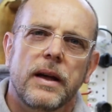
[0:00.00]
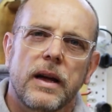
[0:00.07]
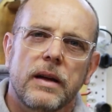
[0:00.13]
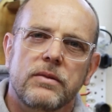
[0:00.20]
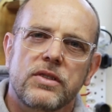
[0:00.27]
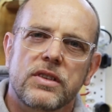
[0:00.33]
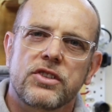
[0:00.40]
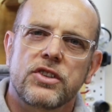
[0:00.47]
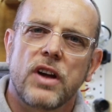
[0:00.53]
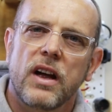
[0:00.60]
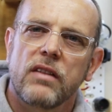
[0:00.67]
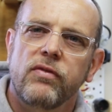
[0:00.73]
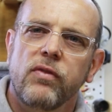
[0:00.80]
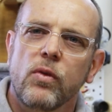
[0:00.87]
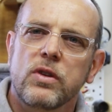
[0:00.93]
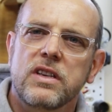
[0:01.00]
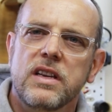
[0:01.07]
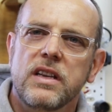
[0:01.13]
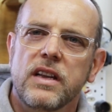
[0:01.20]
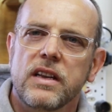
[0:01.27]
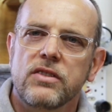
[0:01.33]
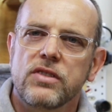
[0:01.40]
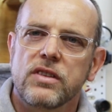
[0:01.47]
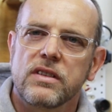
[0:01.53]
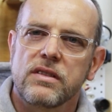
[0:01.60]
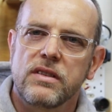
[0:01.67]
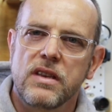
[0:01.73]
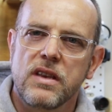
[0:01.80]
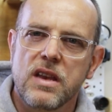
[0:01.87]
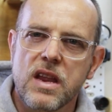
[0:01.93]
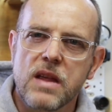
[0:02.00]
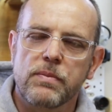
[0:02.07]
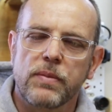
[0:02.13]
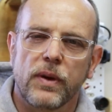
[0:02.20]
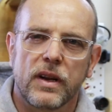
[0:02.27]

Just shy of 14 inches deep.